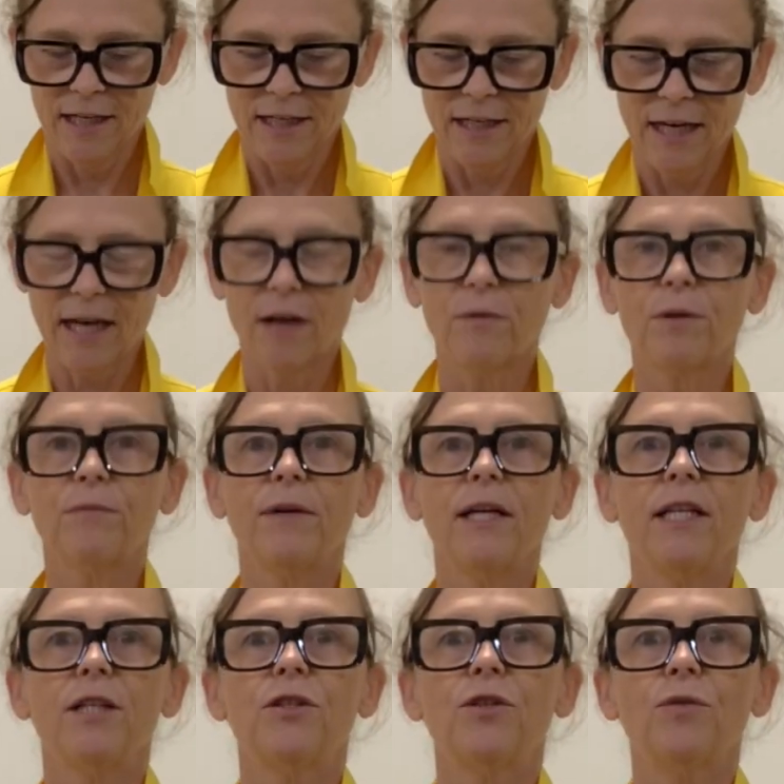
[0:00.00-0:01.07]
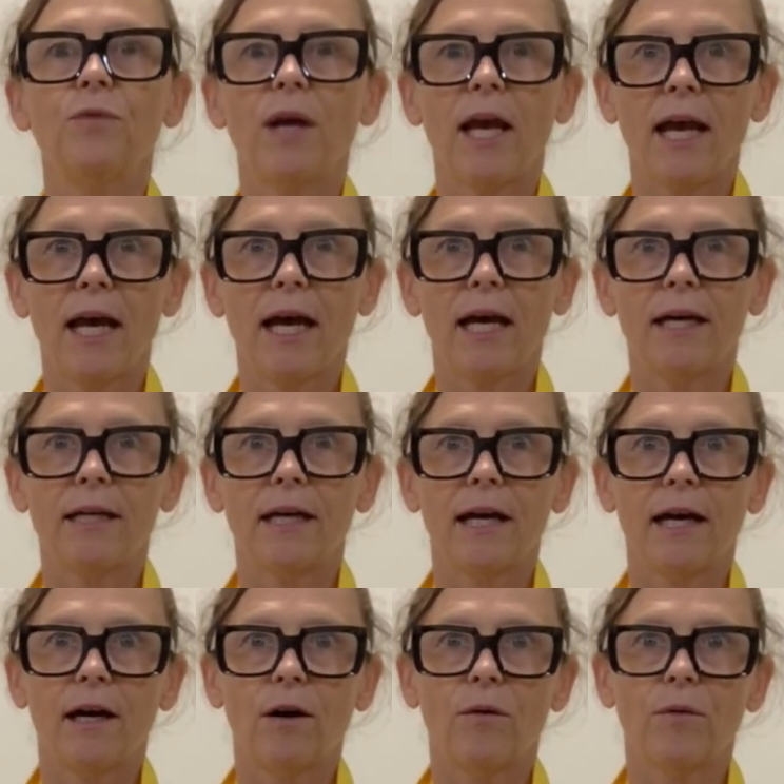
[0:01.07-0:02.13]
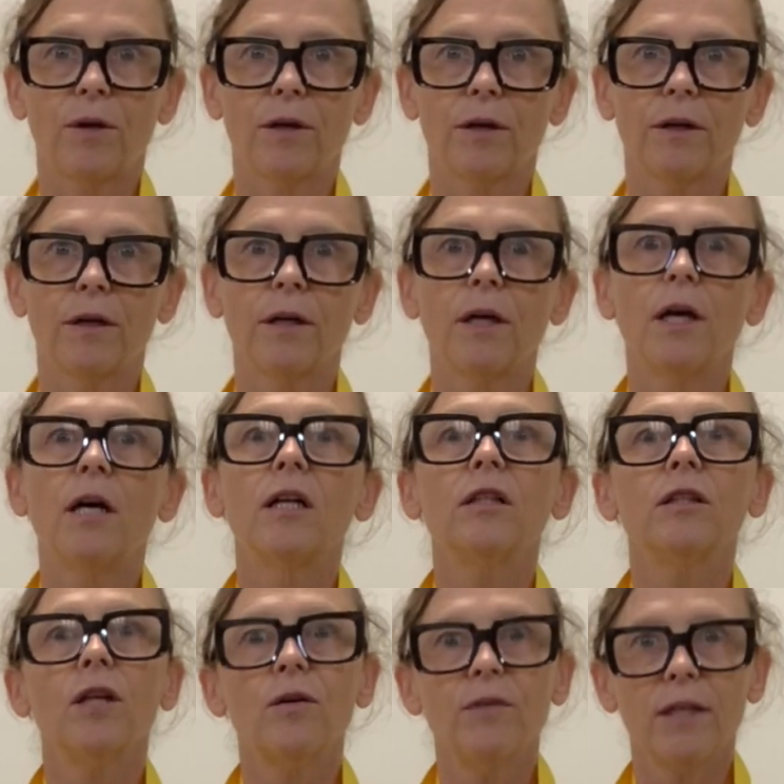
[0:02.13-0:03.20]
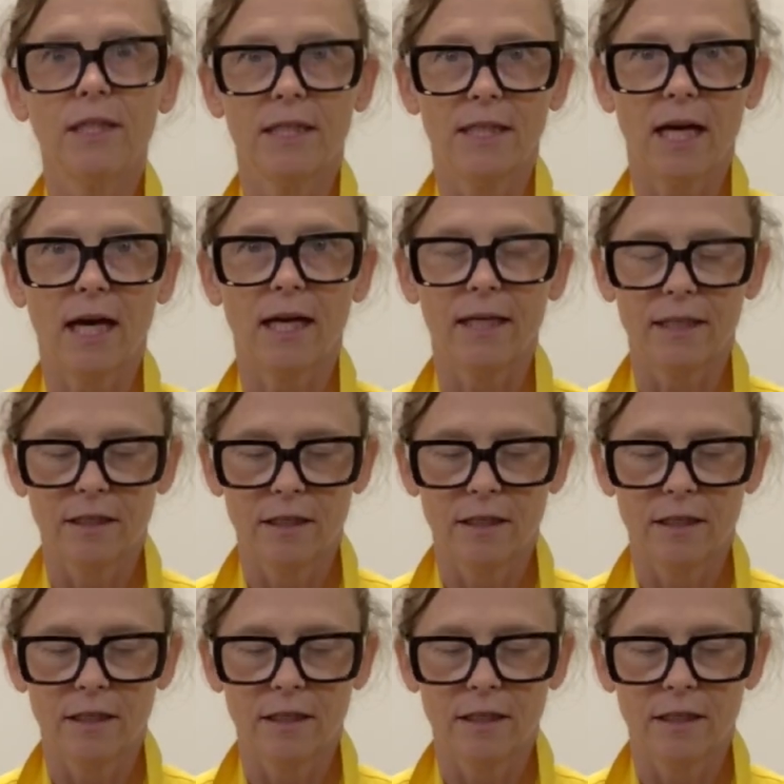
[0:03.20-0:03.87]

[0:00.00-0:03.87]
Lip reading: Now we're ready to add our loading dye.